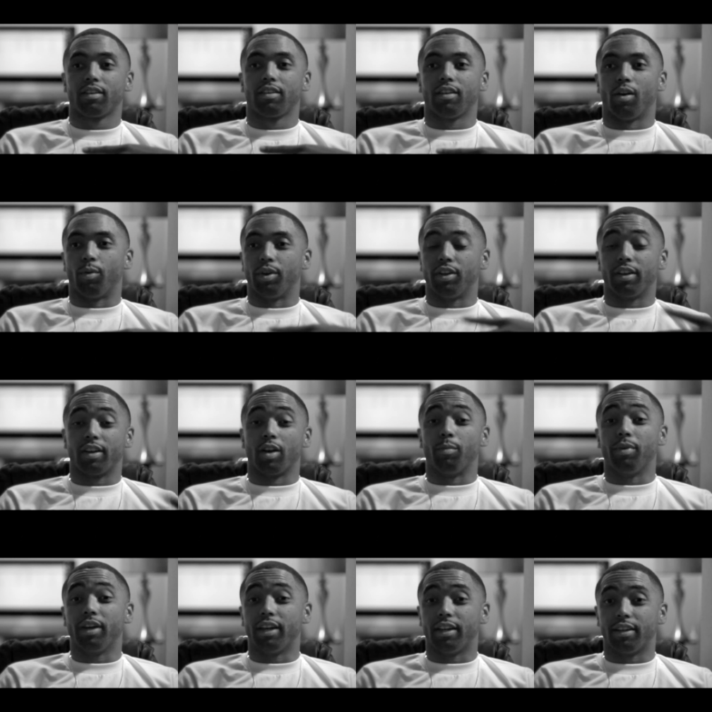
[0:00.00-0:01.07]
I want you to come
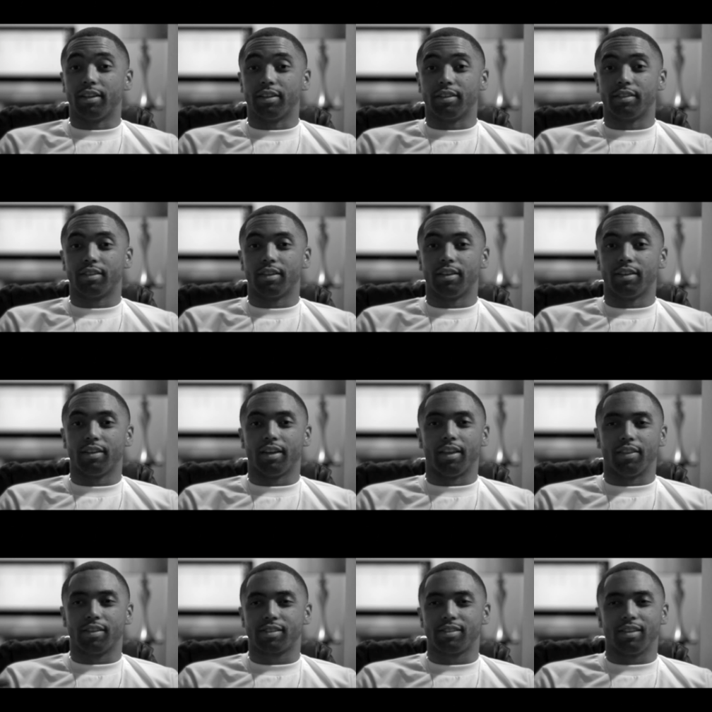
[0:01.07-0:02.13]
in,
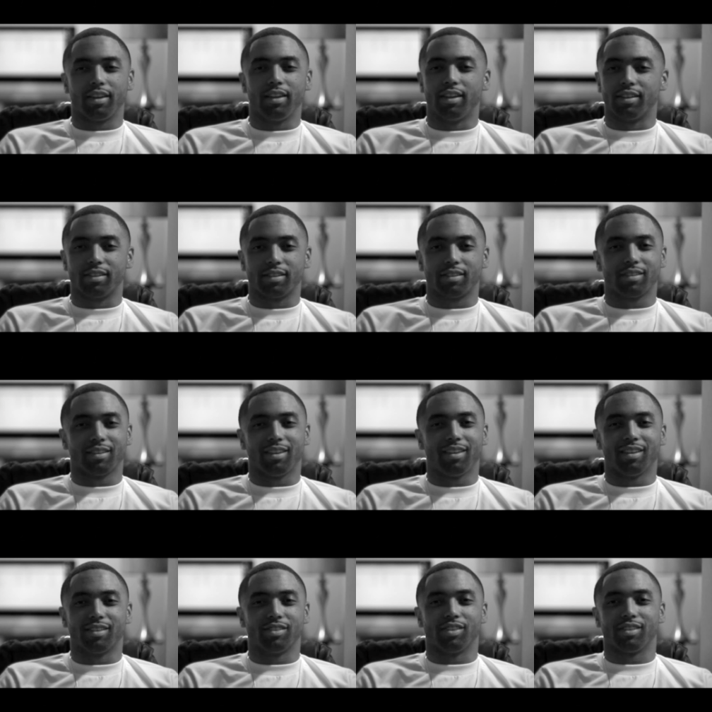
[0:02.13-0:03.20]
and this, he
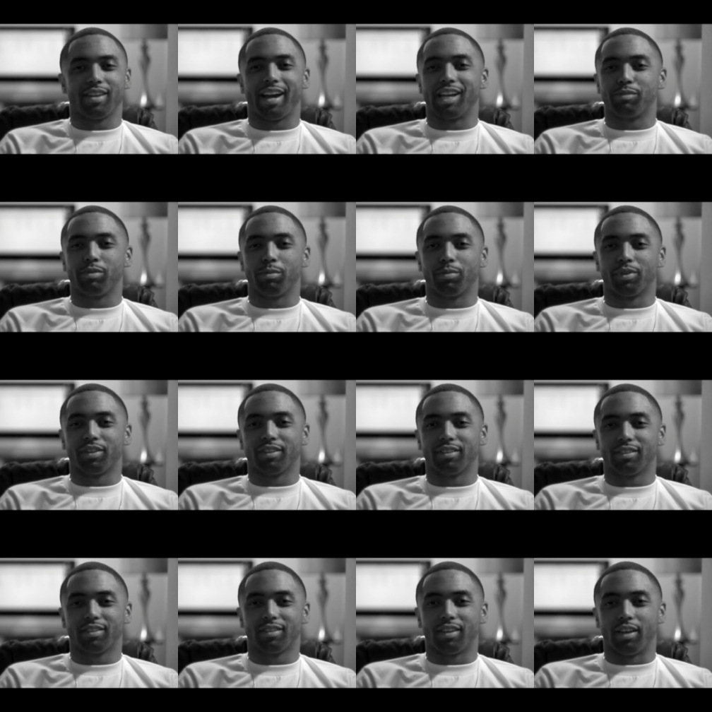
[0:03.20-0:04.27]
doesn't just ask people
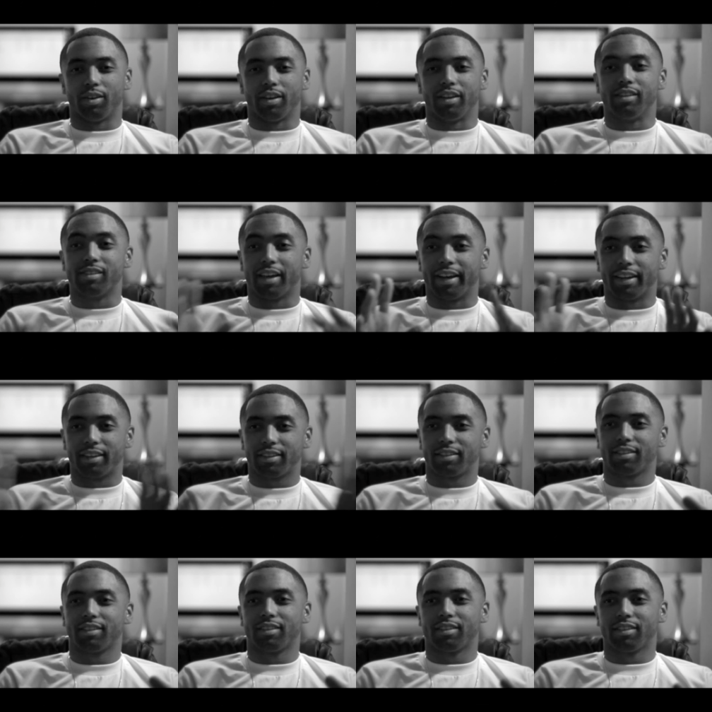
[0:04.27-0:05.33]
to, he's like,
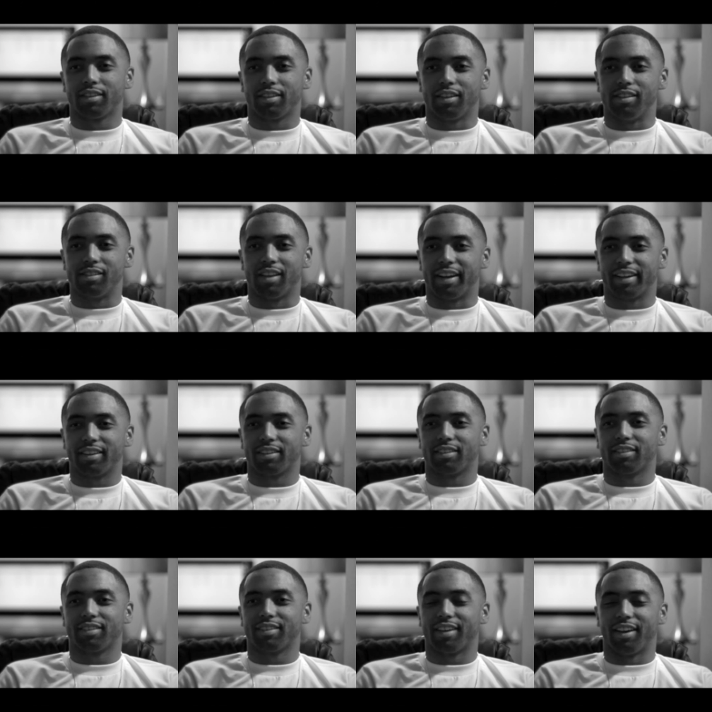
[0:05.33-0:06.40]

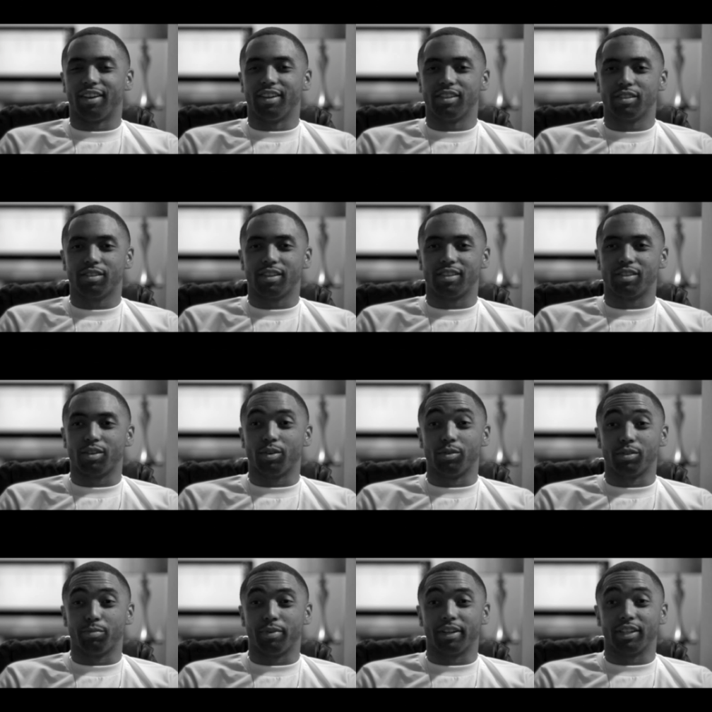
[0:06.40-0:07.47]
I mean, it
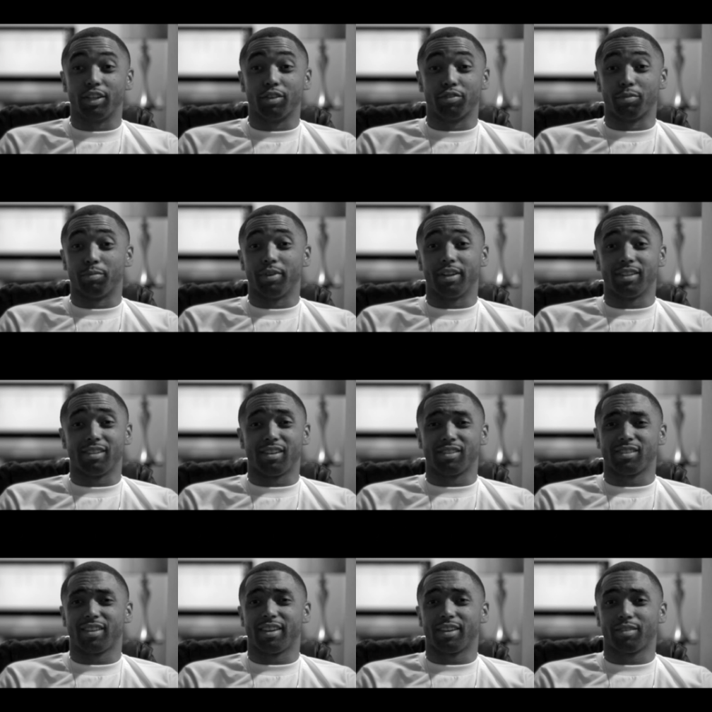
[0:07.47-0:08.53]
was a big deal for me, because I
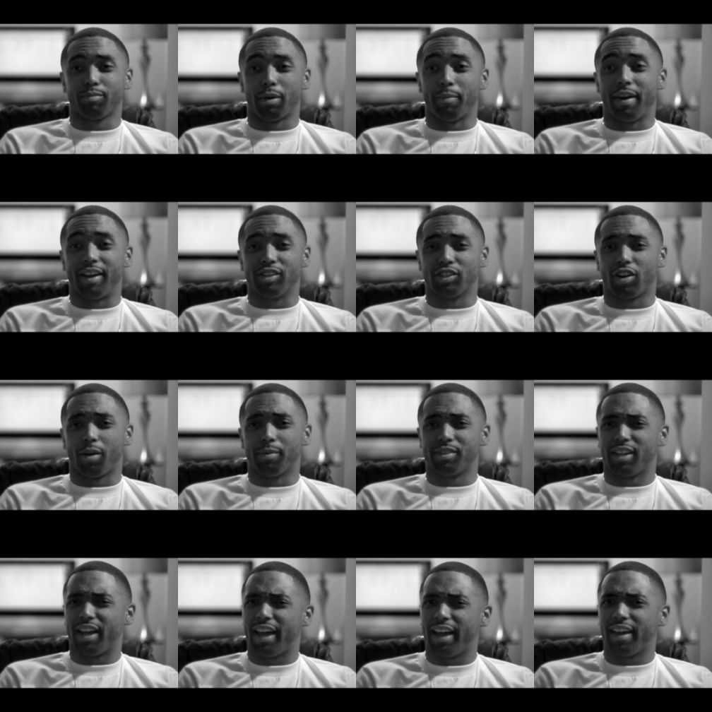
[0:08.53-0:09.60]
was like, my manager called me
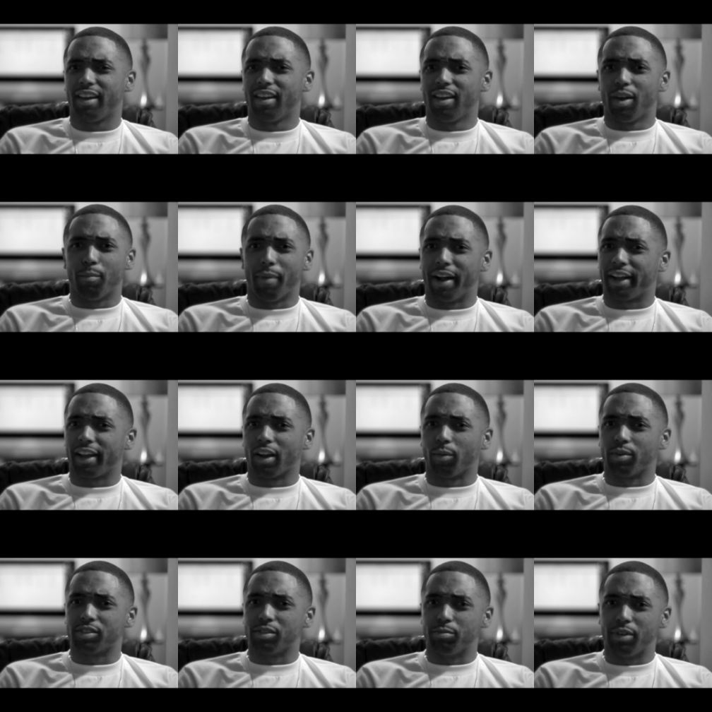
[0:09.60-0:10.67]
and said, hey, Mike Karen
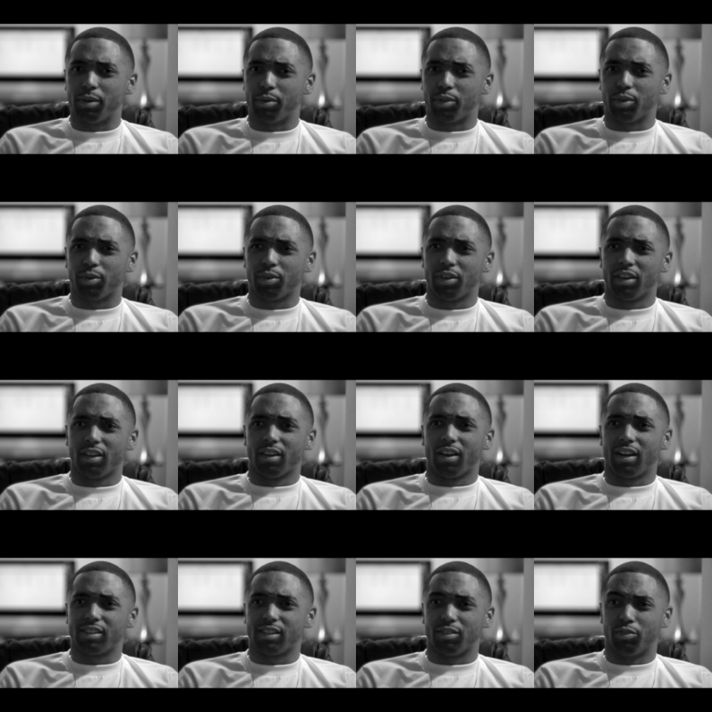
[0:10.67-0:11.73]
wants to meet with you.
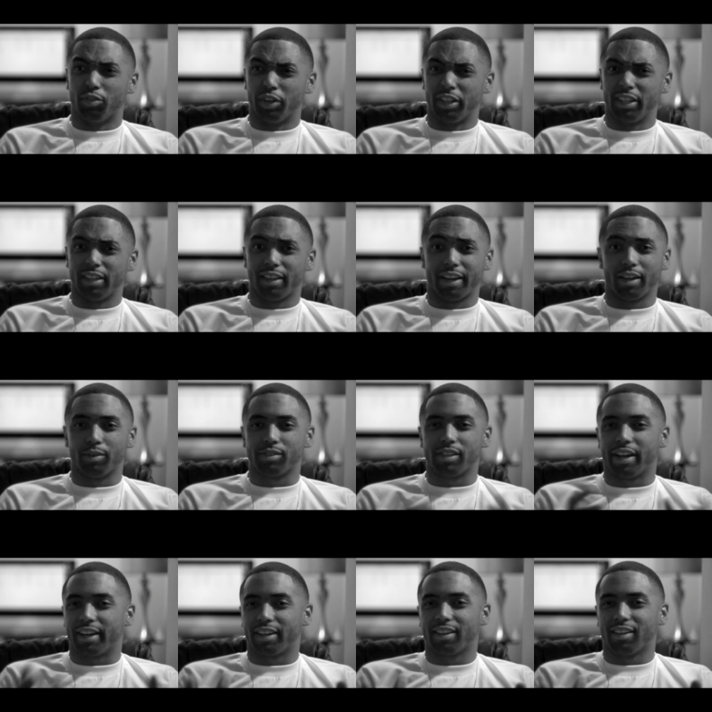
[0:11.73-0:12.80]
I said, really? It was,
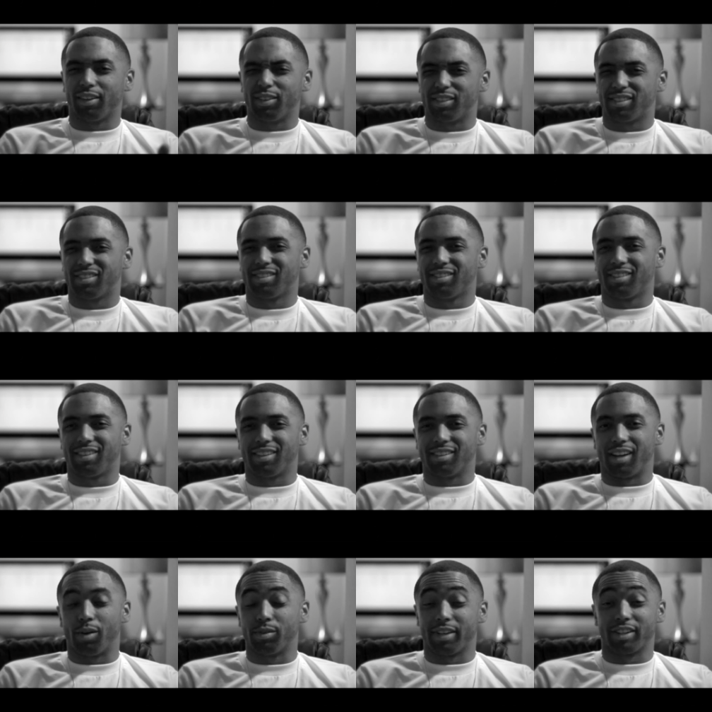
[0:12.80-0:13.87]
because
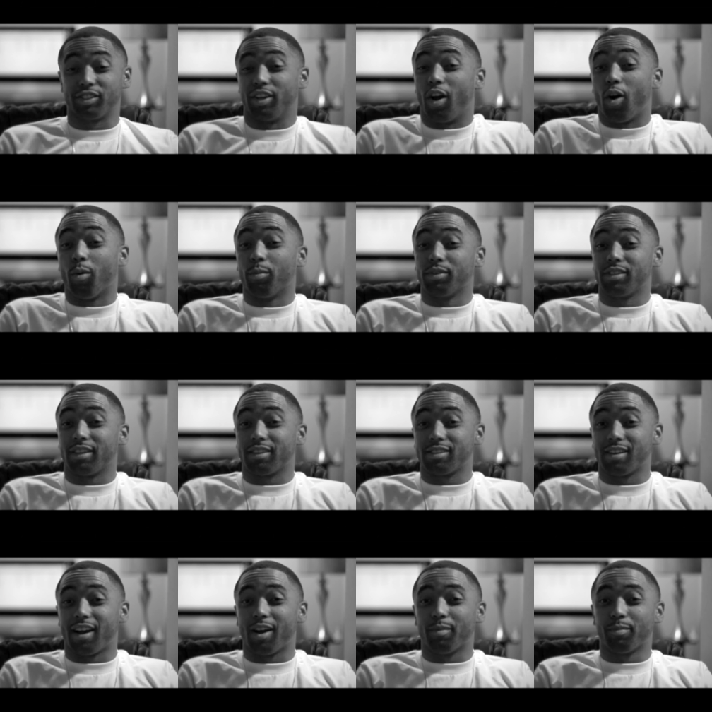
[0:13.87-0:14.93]
I was actually homeless at the
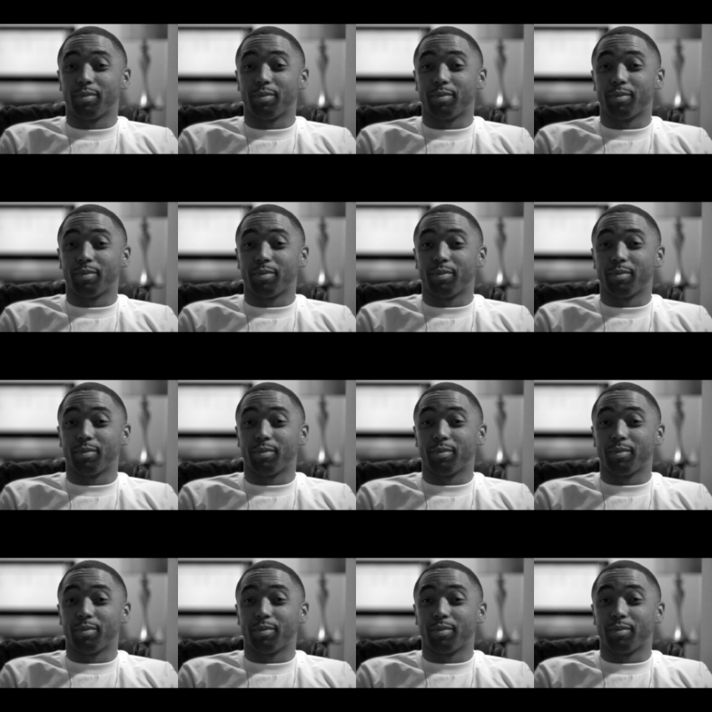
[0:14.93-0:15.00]
time.